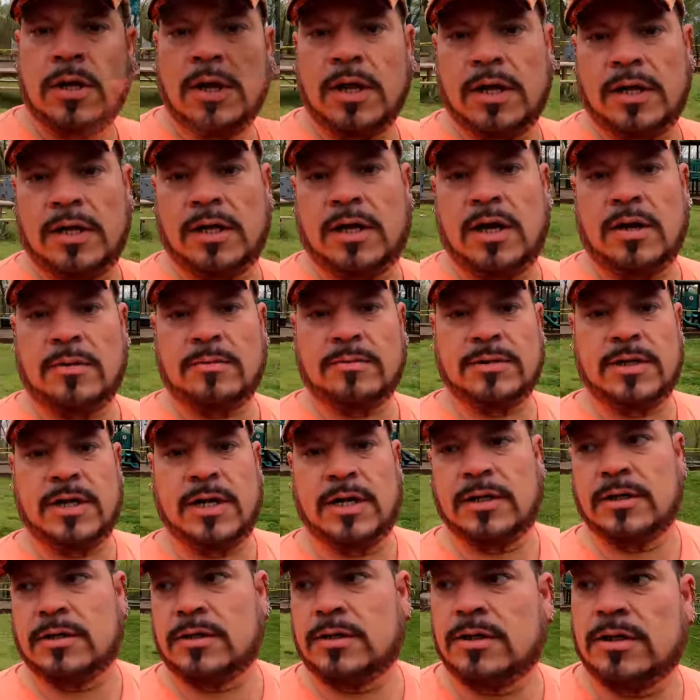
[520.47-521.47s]
Hey,
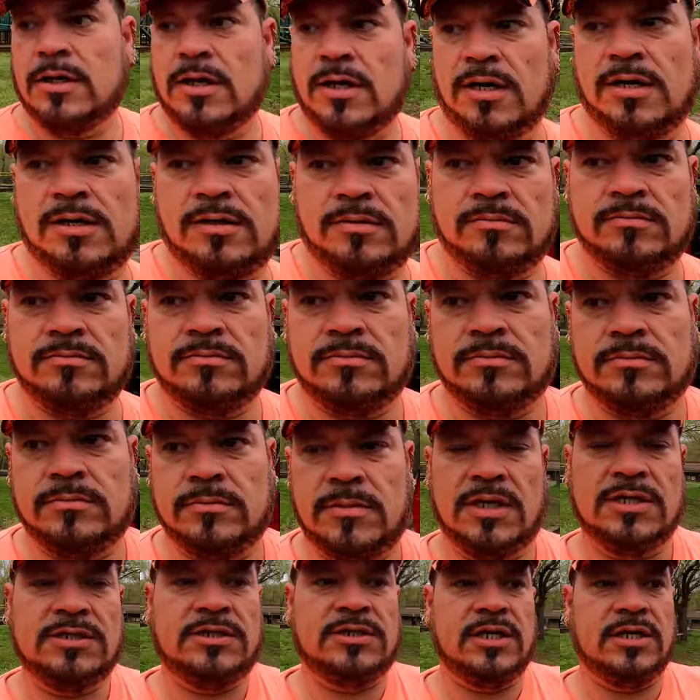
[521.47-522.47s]
update. Um,
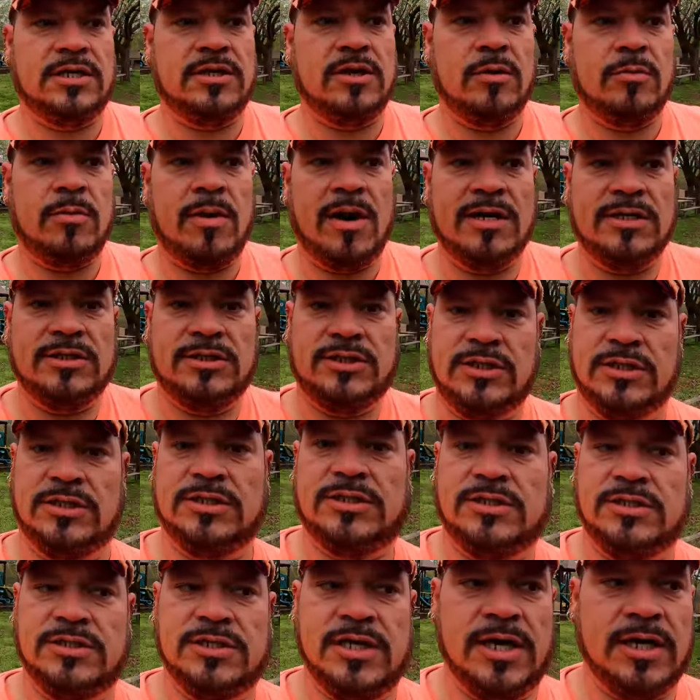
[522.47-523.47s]
they said nobody's
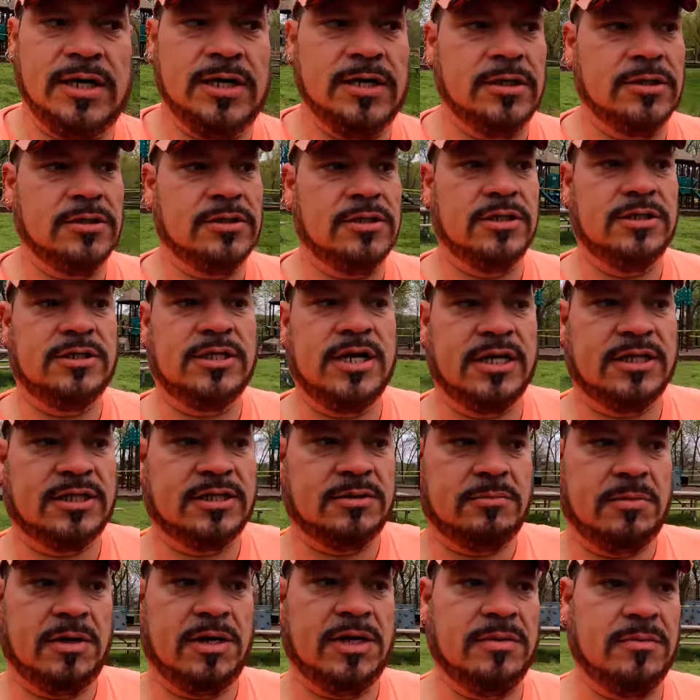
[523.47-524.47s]
just there to take
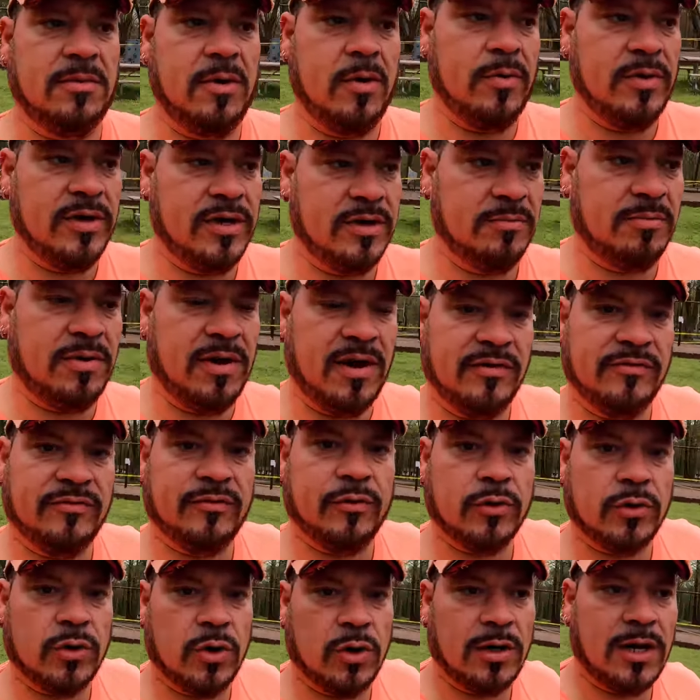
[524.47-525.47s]
the money, but we can pay
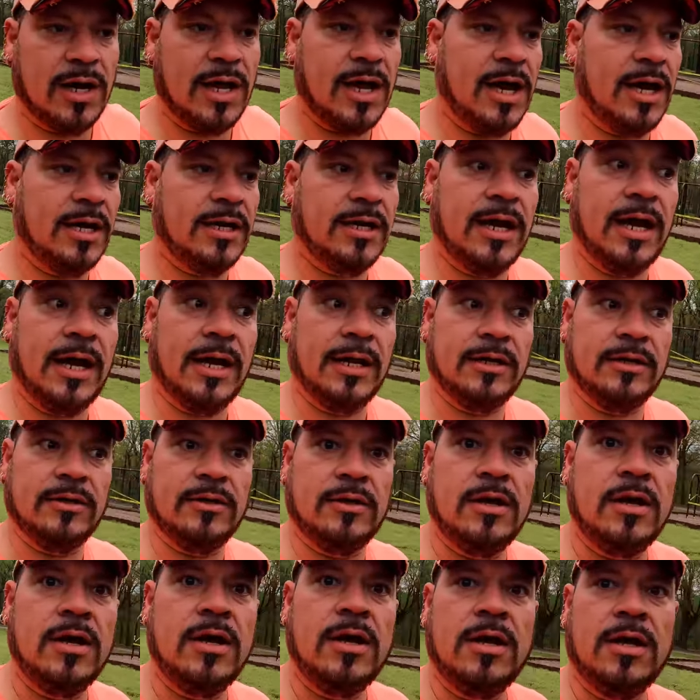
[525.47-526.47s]
for it online
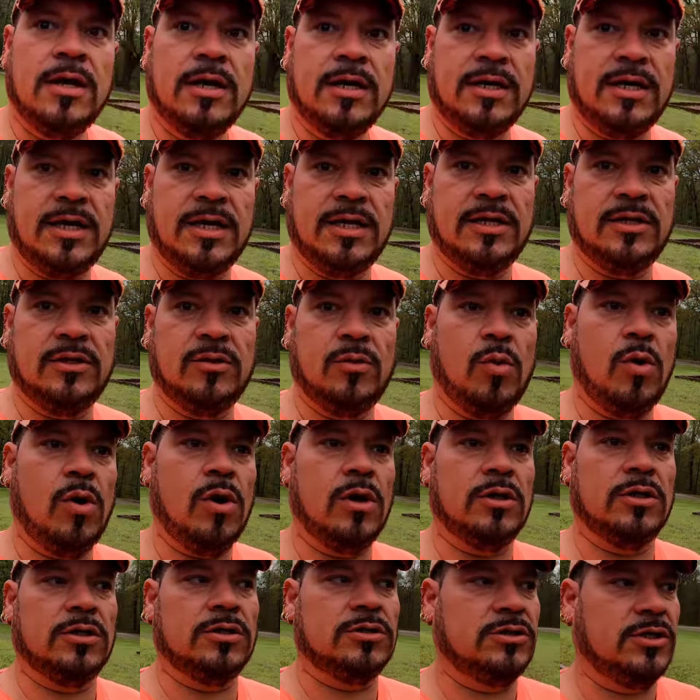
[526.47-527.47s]
and get in the
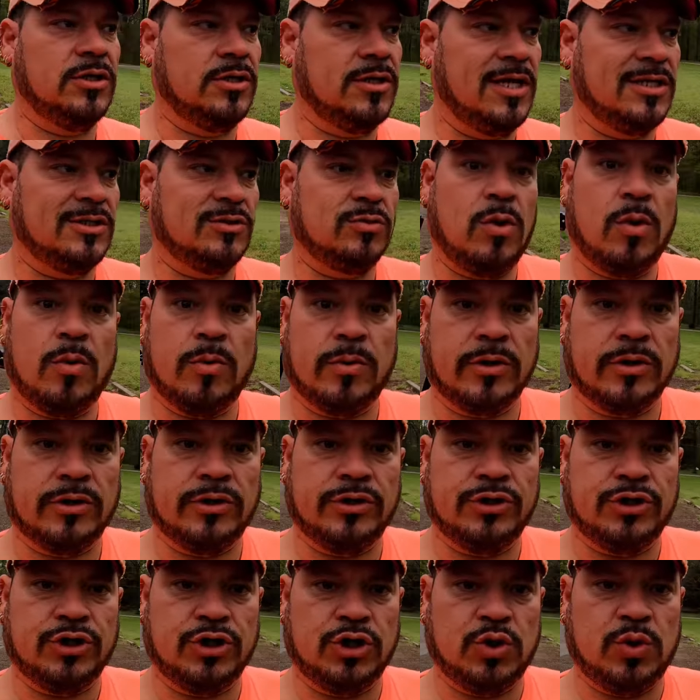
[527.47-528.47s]
water. So that's what we're
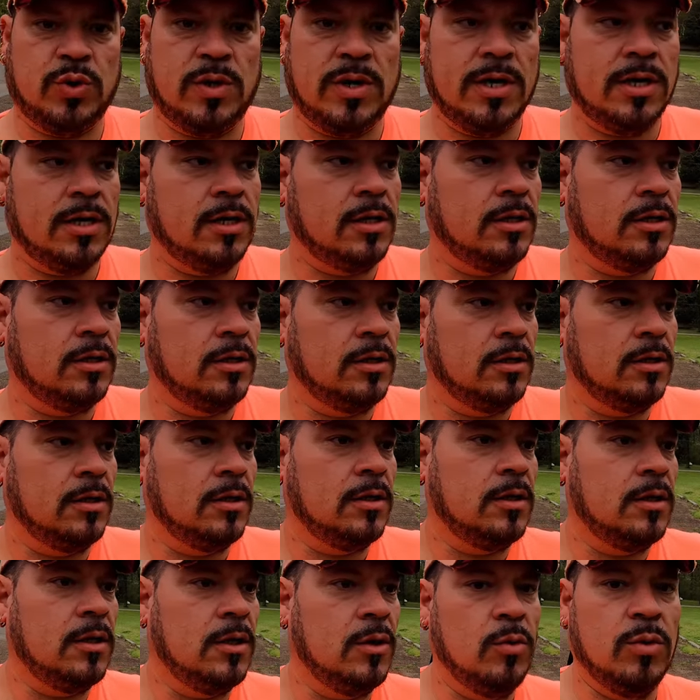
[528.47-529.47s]
going to do
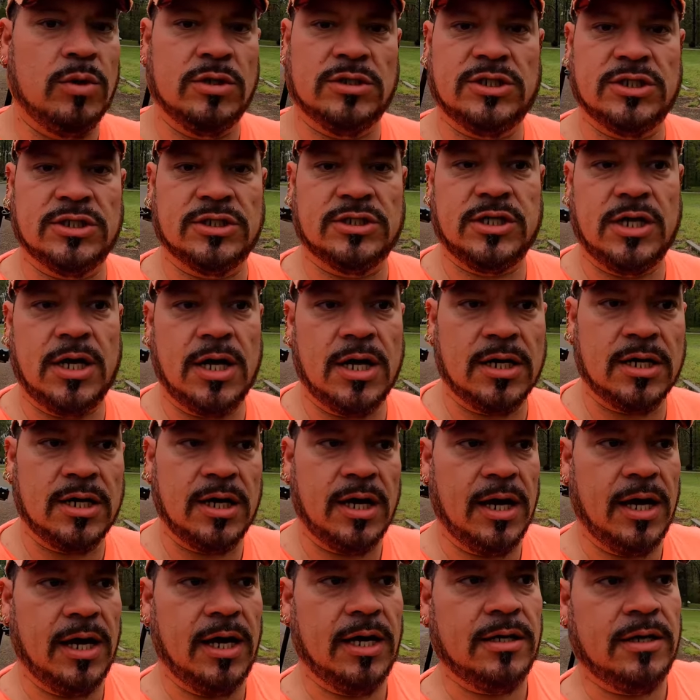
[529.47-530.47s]
wish us luck
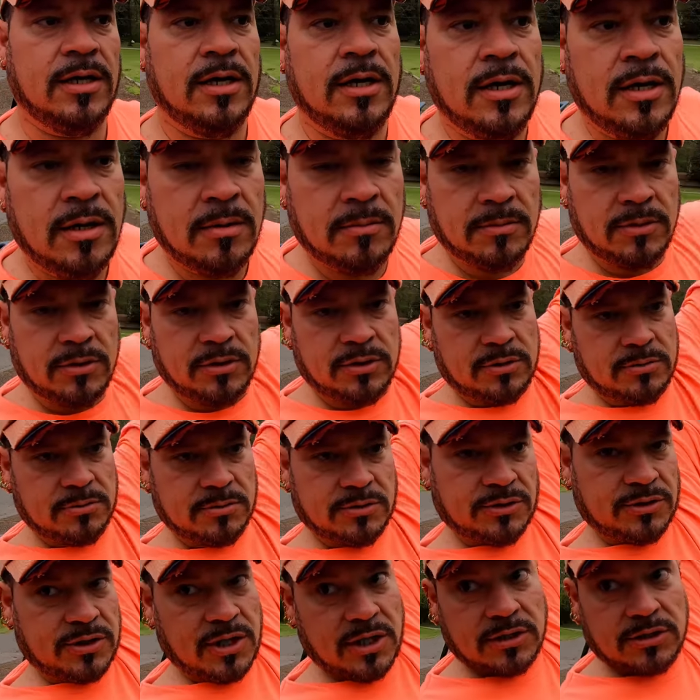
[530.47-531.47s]
and do
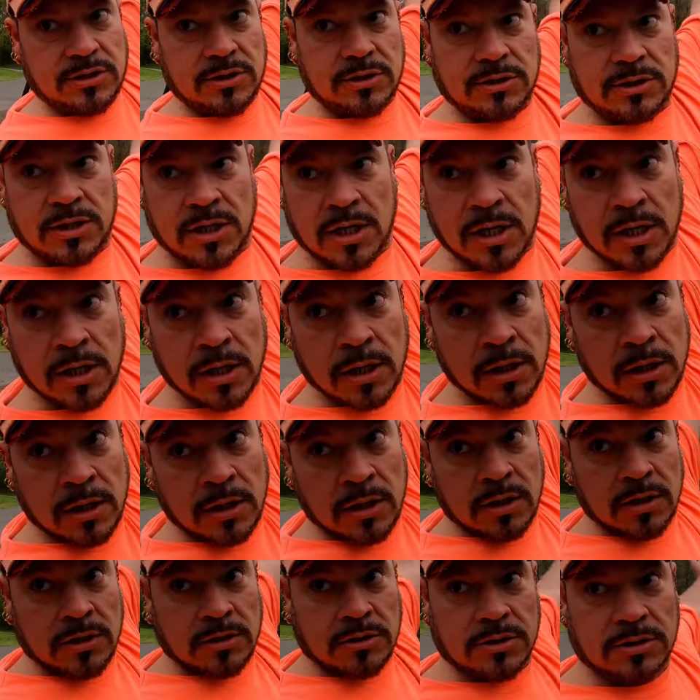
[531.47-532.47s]
some stretches
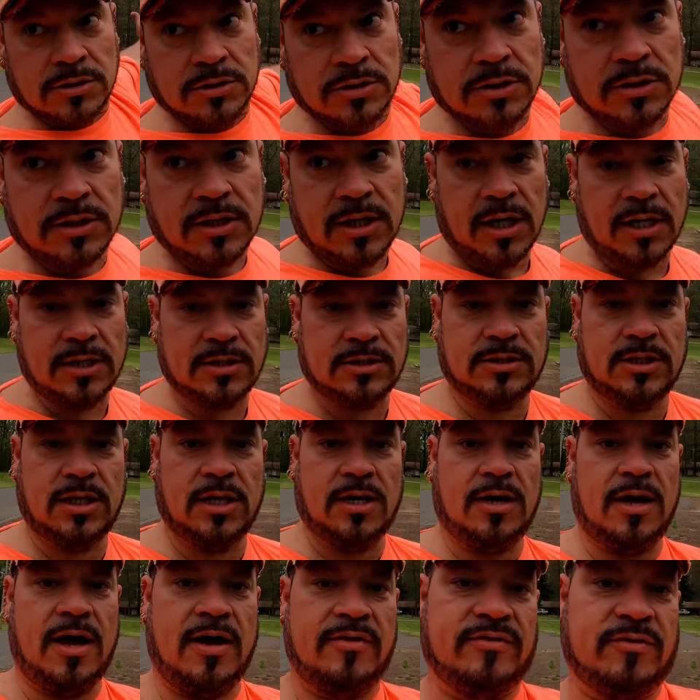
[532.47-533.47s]
just in case
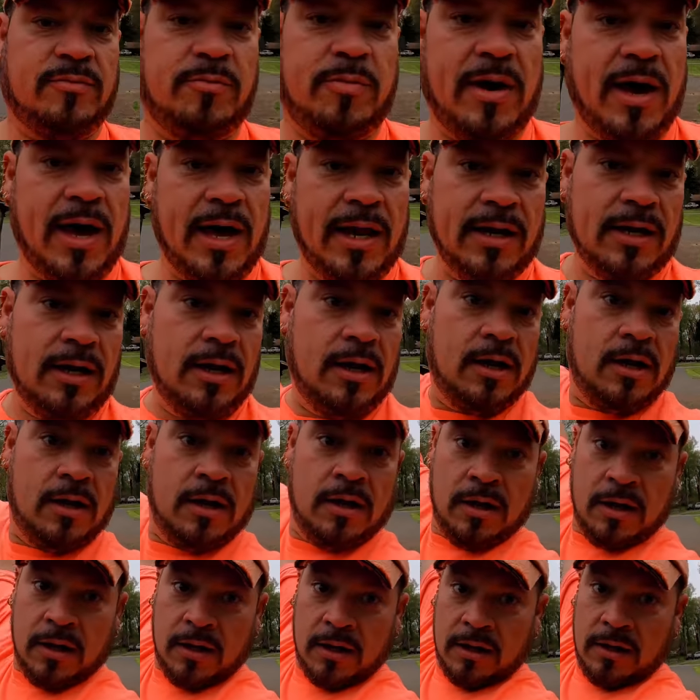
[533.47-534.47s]
I have to paddle
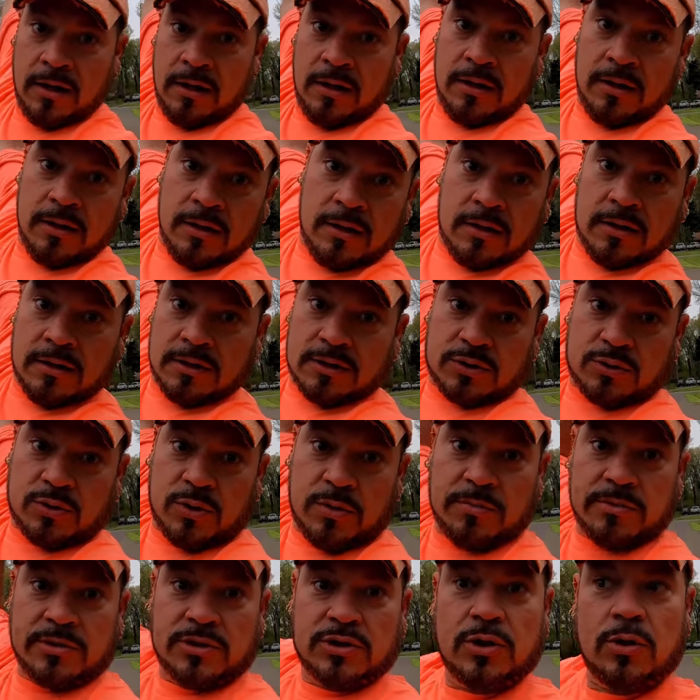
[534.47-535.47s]
and
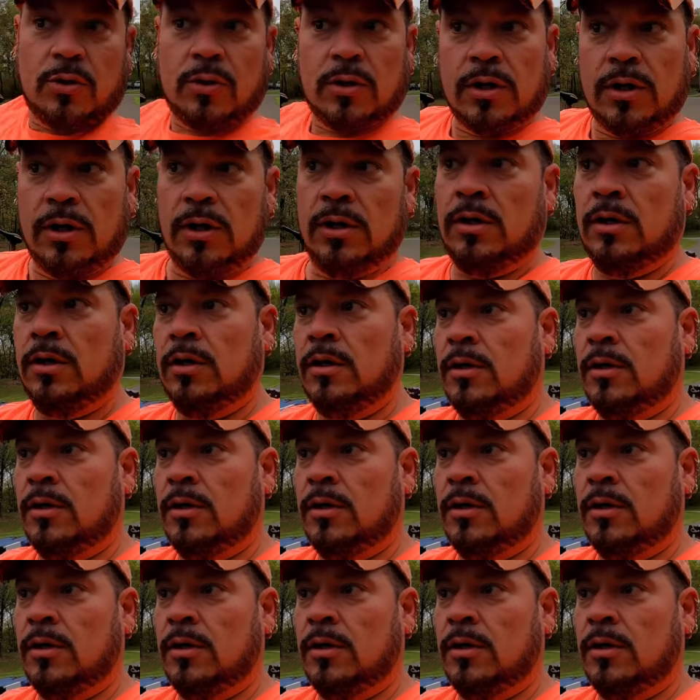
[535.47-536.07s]
swim ashore.